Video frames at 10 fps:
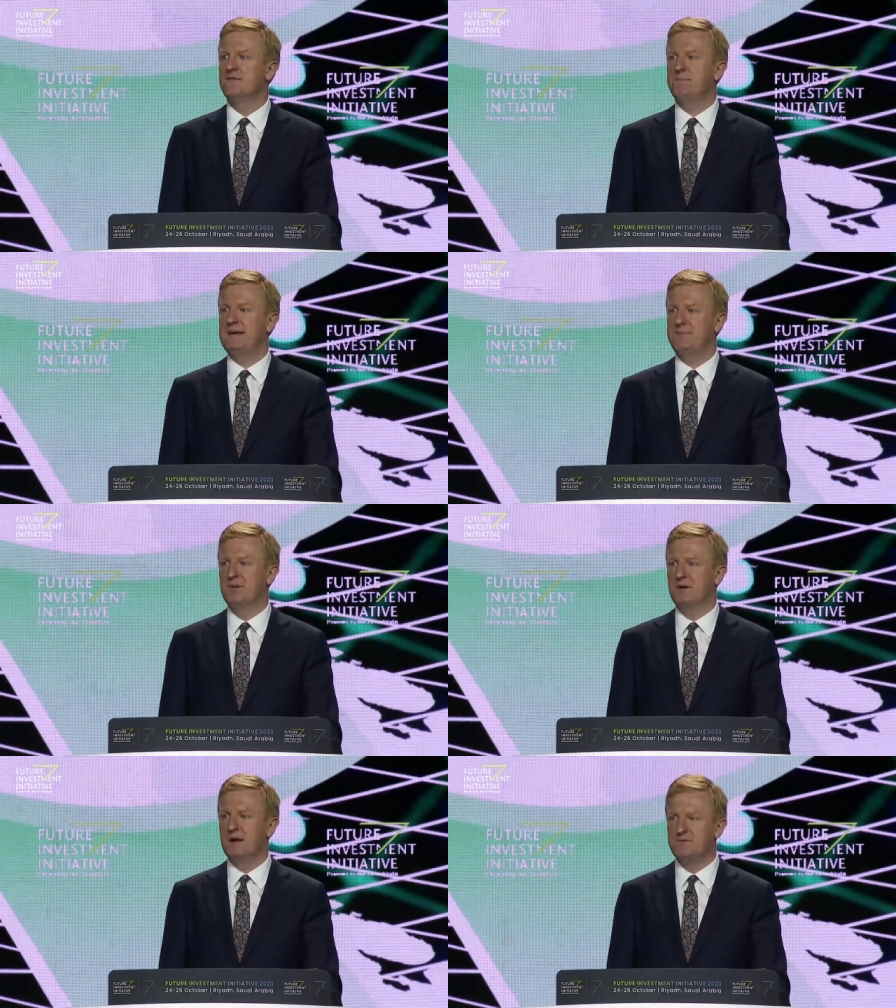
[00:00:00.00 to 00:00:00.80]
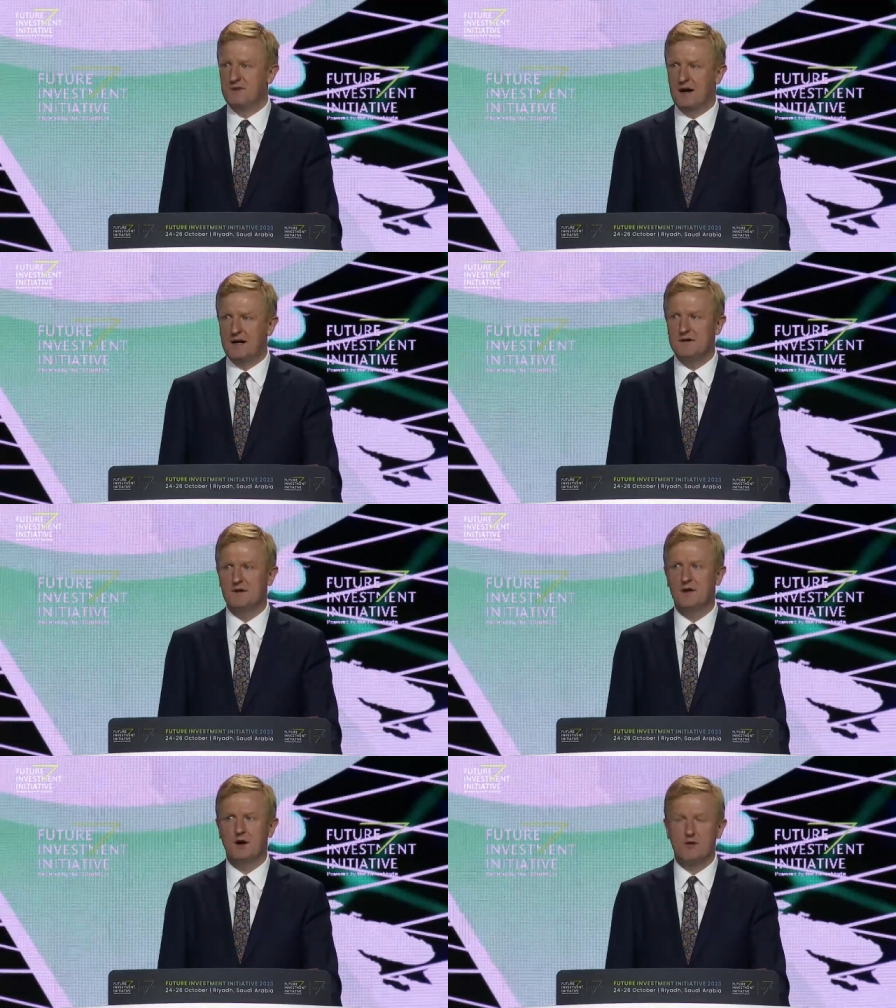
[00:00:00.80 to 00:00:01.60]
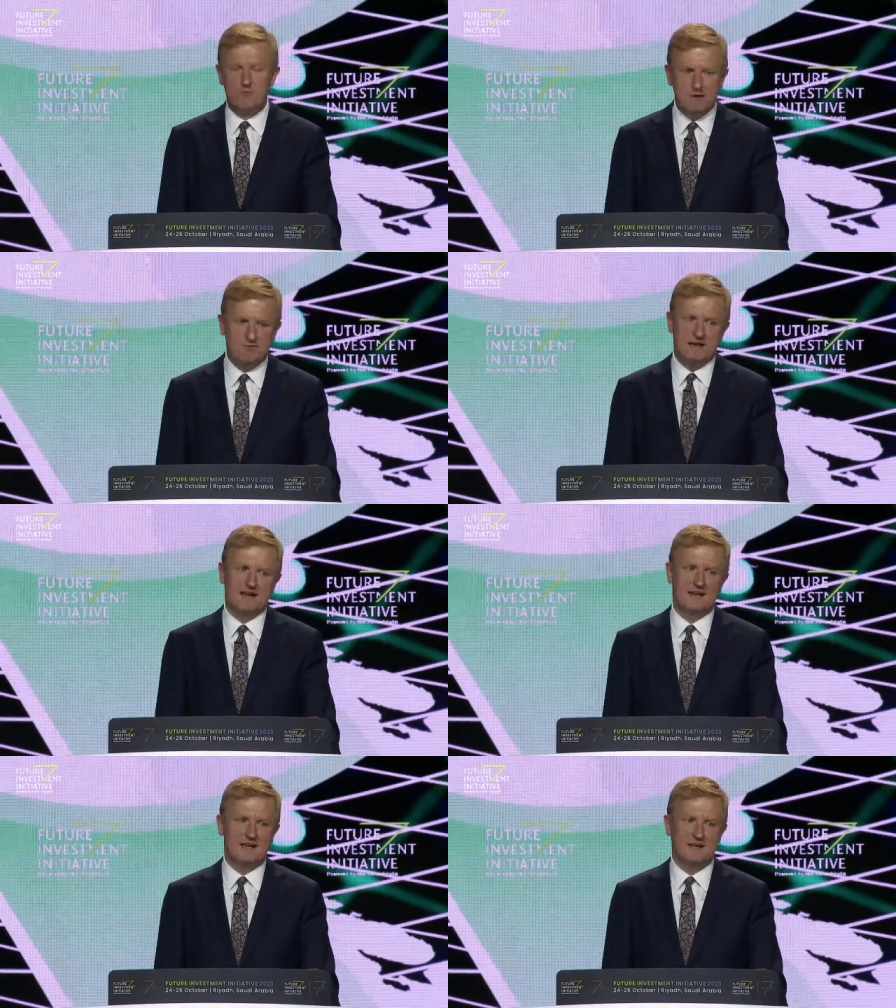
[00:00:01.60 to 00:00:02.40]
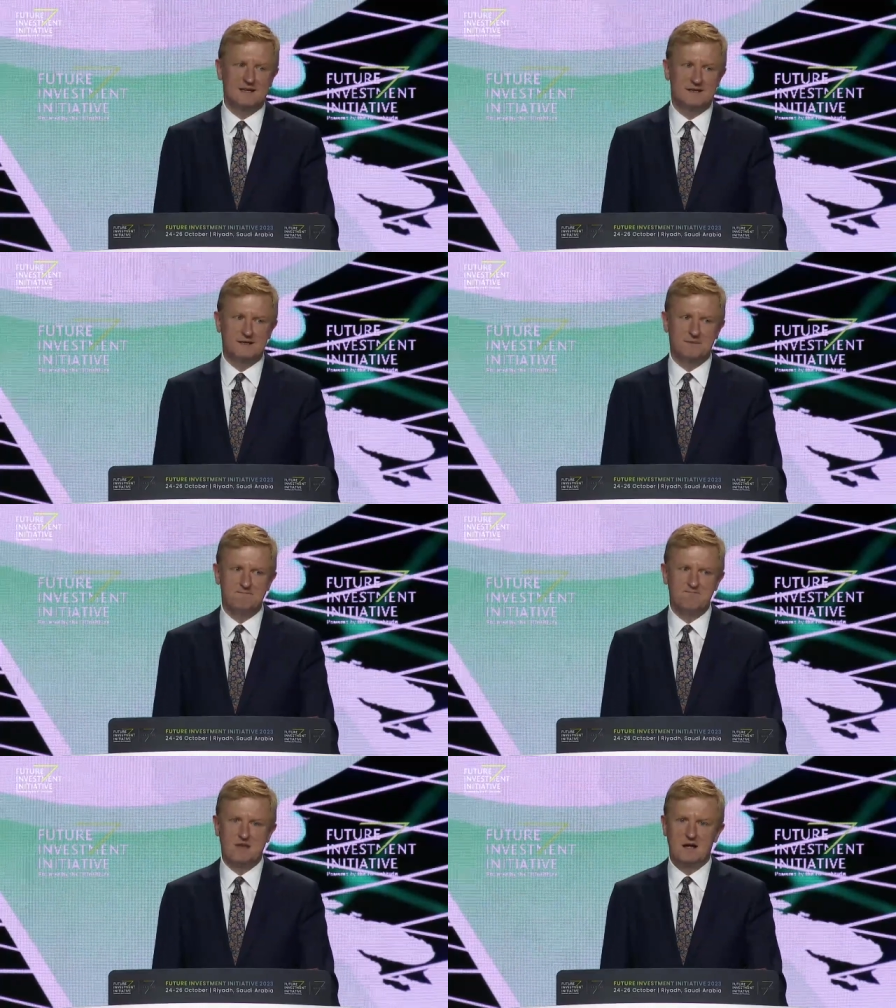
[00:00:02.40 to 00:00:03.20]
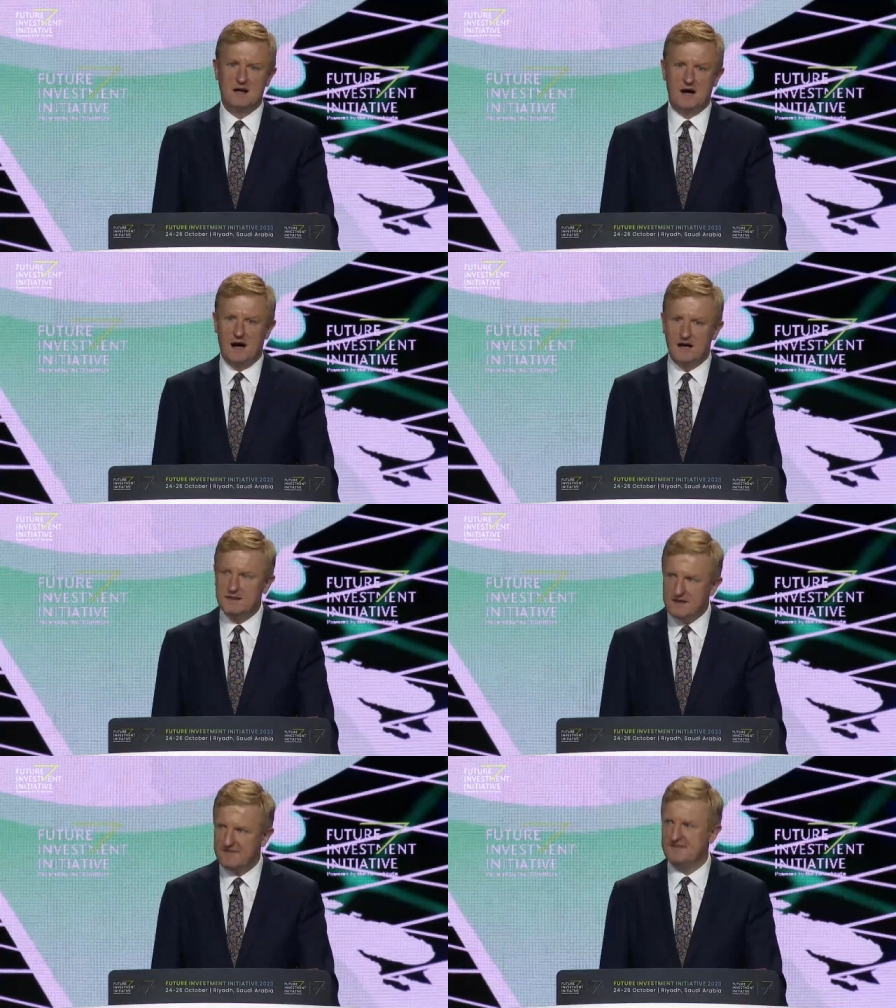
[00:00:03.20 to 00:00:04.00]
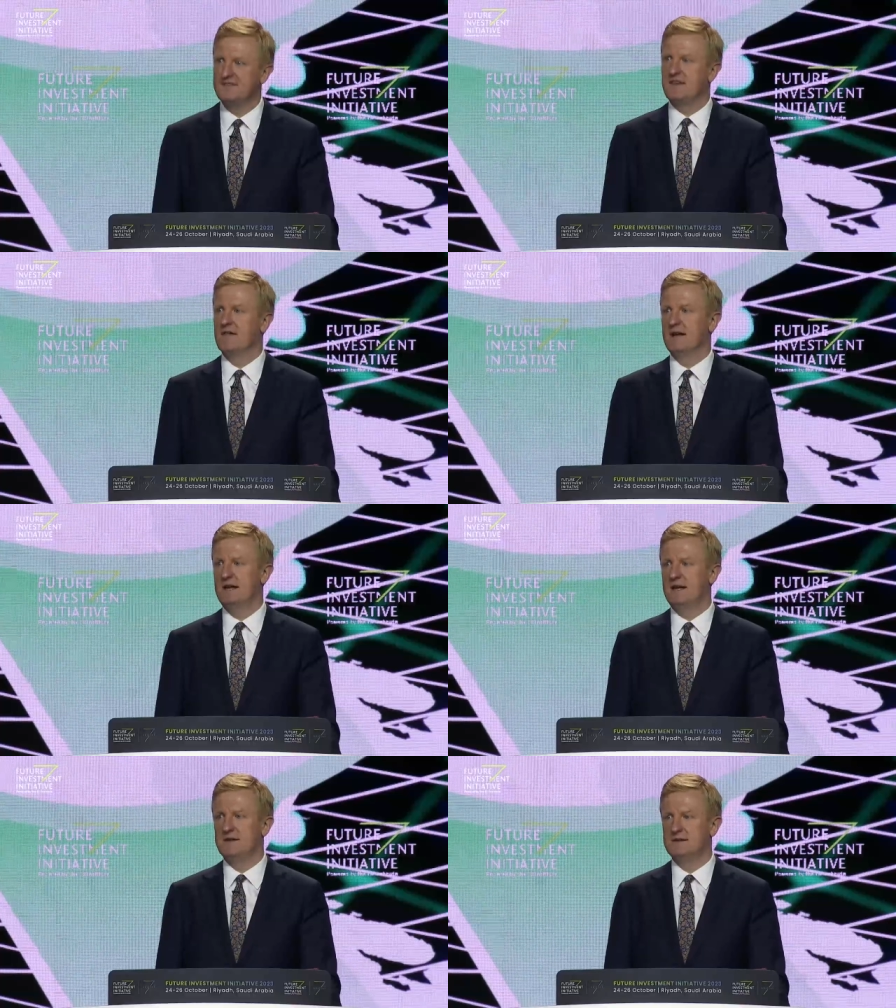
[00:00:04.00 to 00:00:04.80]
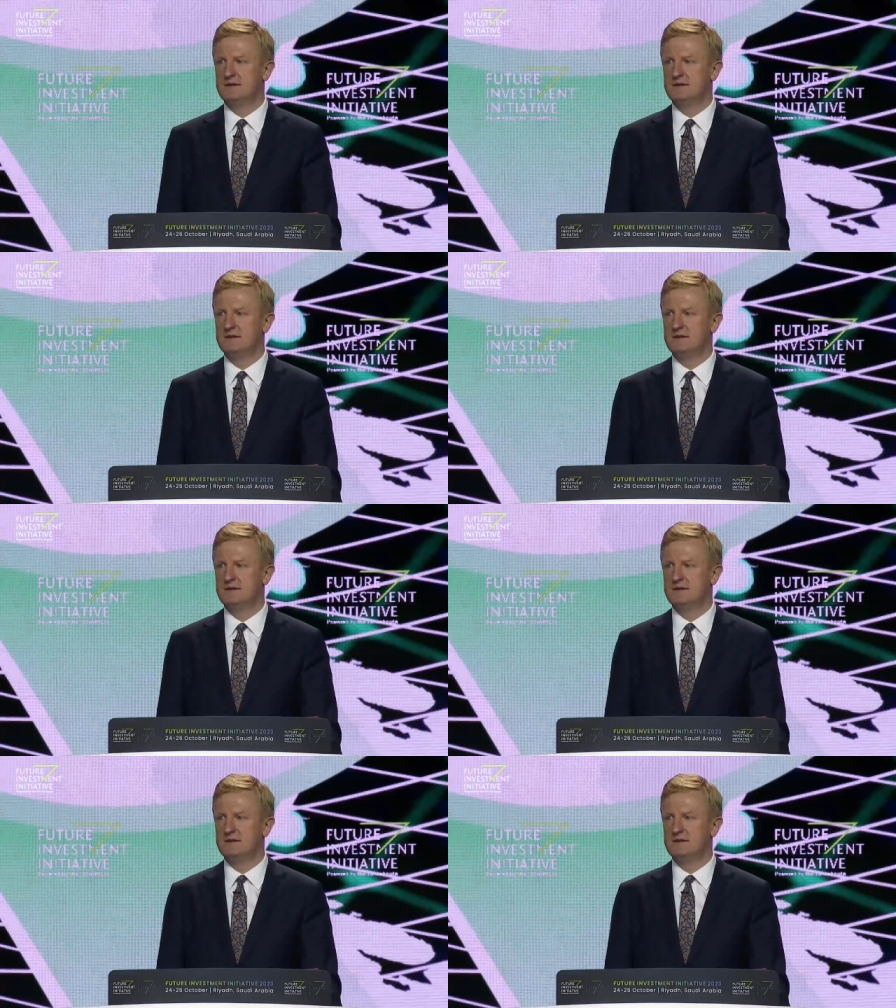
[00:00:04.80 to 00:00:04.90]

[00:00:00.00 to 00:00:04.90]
of people have died horrifically, unnecessarily.